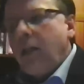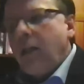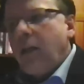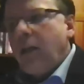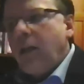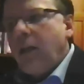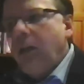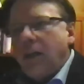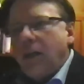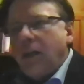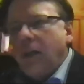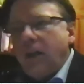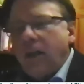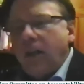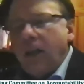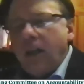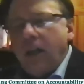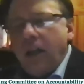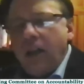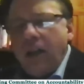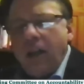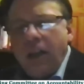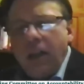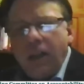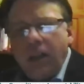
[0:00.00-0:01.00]

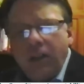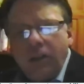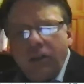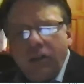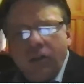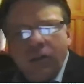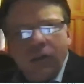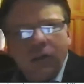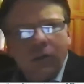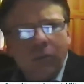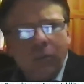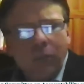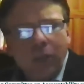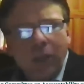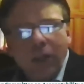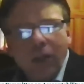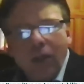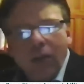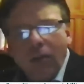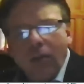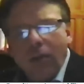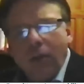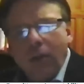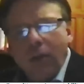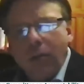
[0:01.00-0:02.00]
as Mike
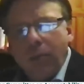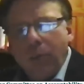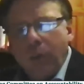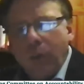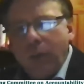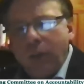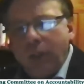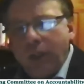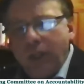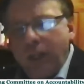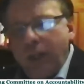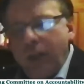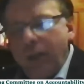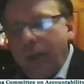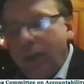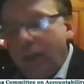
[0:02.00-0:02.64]
already pointed out,